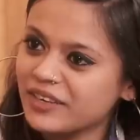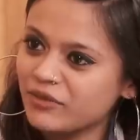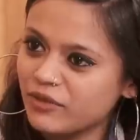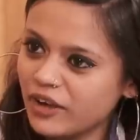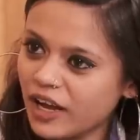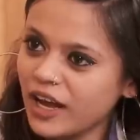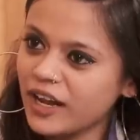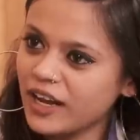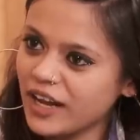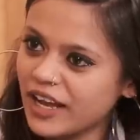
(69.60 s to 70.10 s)
in
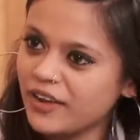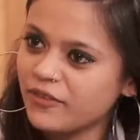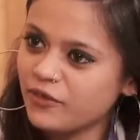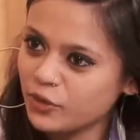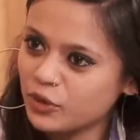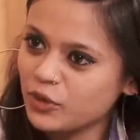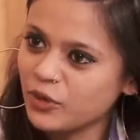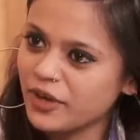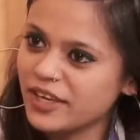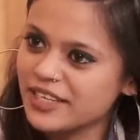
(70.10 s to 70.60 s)
Wa Life
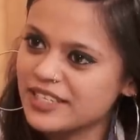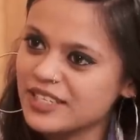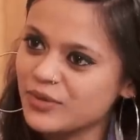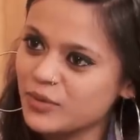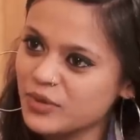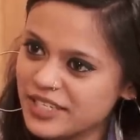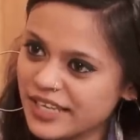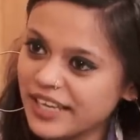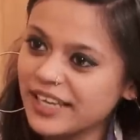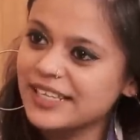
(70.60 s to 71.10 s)
Ho To Aisi
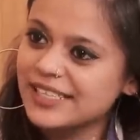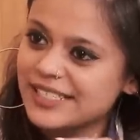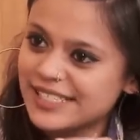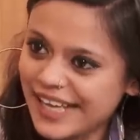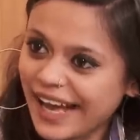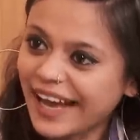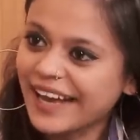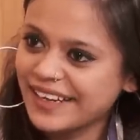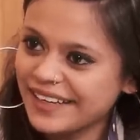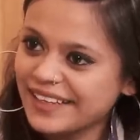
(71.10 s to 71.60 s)
was
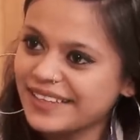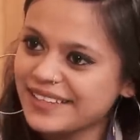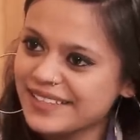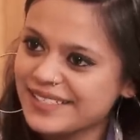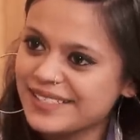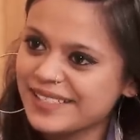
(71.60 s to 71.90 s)
exactly the